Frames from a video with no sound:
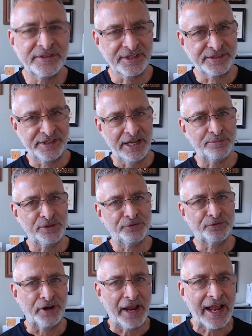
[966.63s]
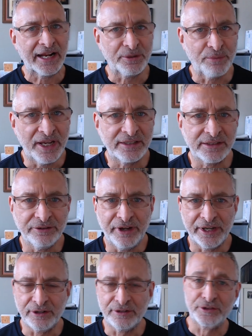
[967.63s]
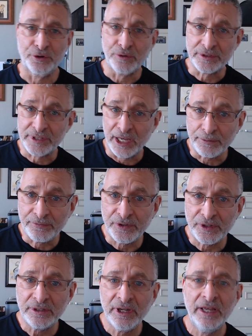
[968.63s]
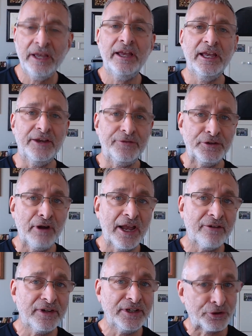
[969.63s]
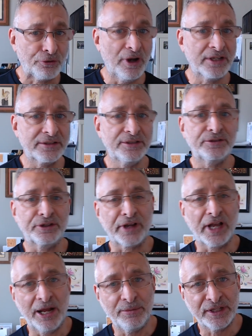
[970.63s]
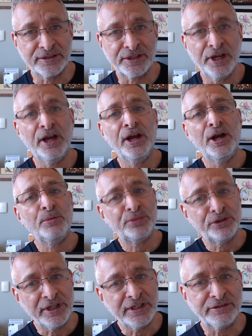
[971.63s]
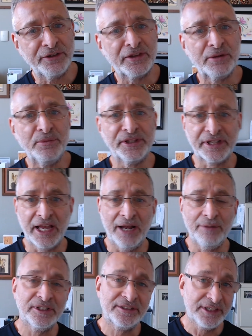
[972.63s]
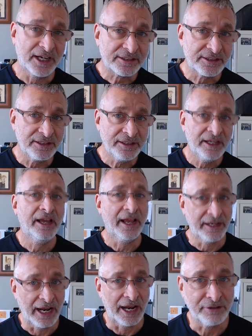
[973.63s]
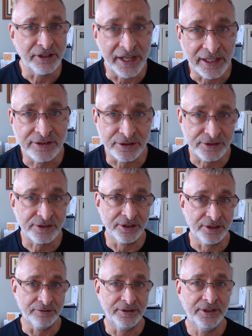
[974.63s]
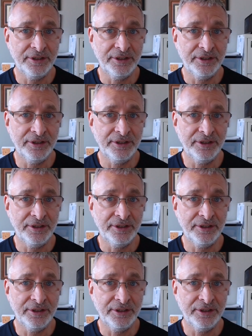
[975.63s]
example for animation layers was helpful. If you have any questions or comments, please leave them in the comment section and I will answer soon.